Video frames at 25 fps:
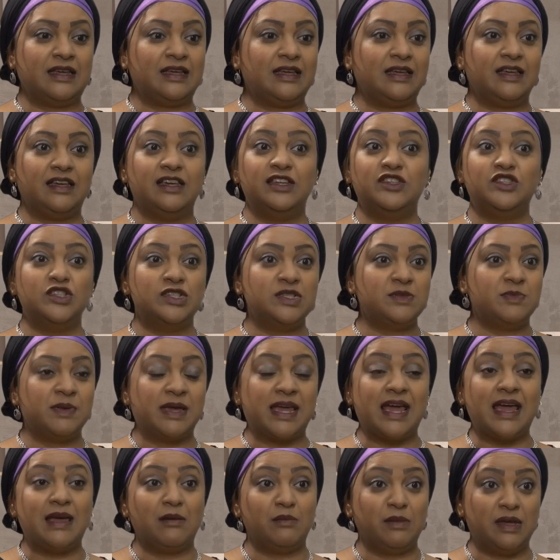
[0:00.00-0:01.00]
just
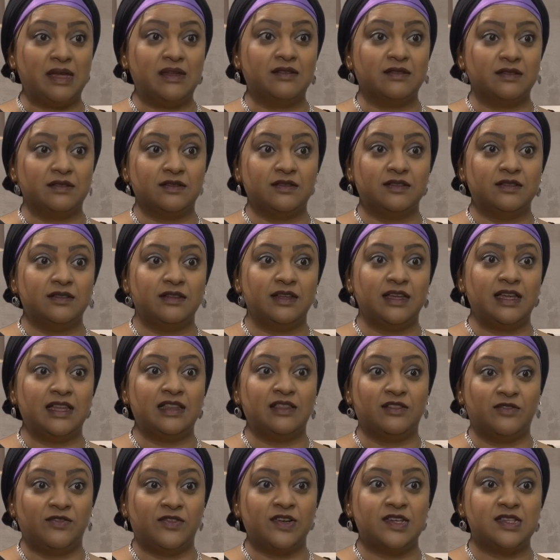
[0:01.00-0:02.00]
became ill
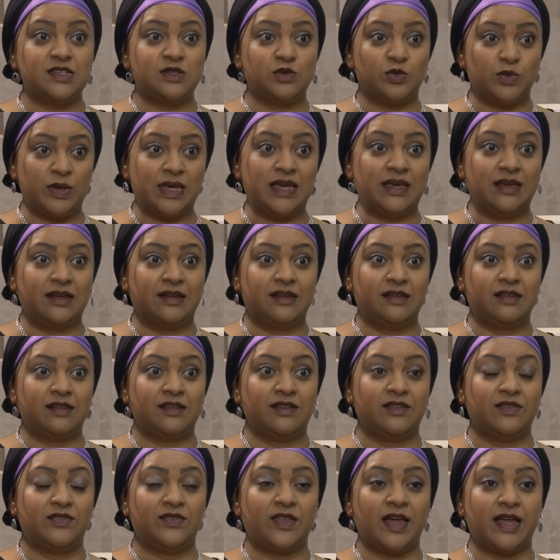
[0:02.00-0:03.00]
in the first week
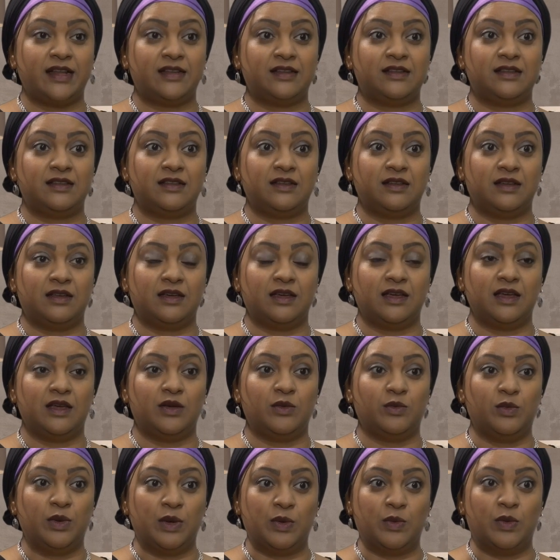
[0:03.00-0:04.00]
that
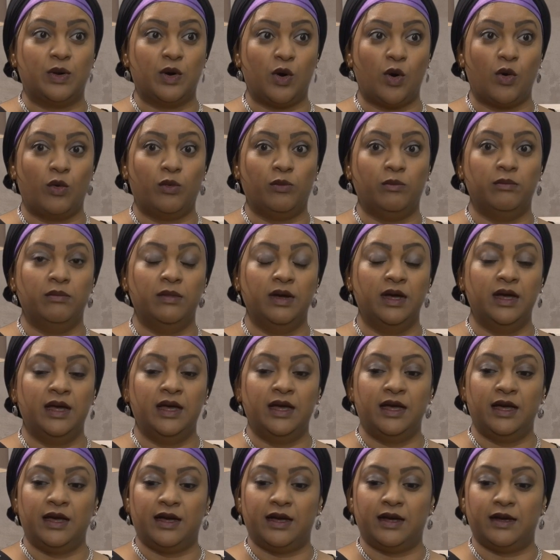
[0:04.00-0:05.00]
we were home,
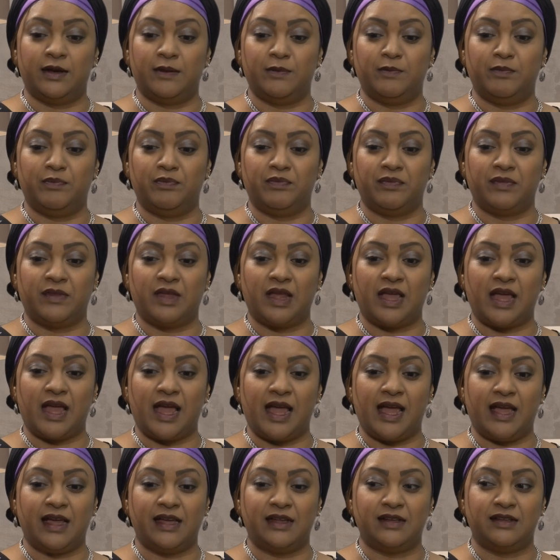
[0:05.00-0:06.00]

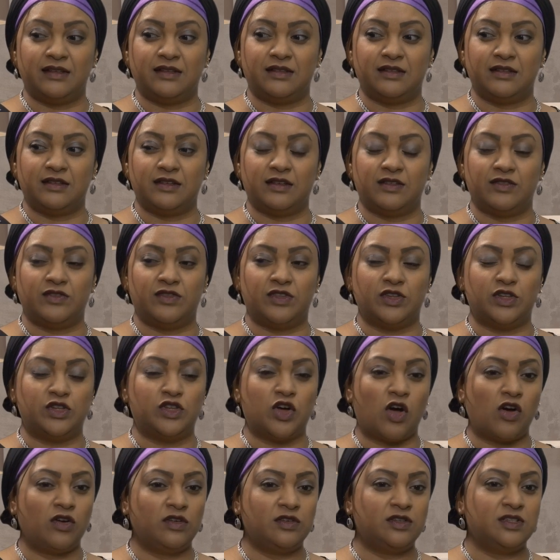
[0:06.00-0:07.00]
and the
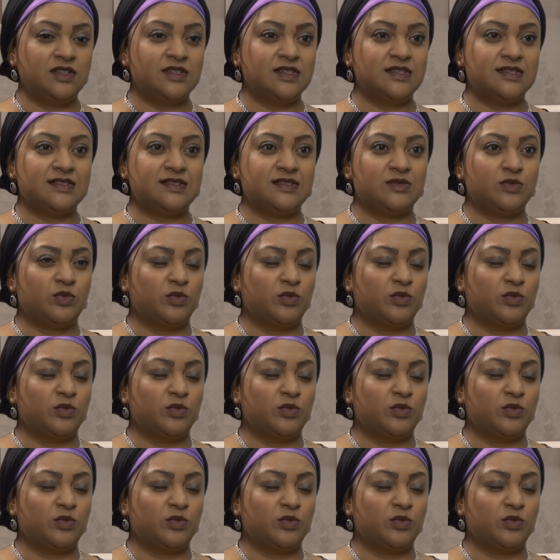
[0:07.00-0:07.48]
doctors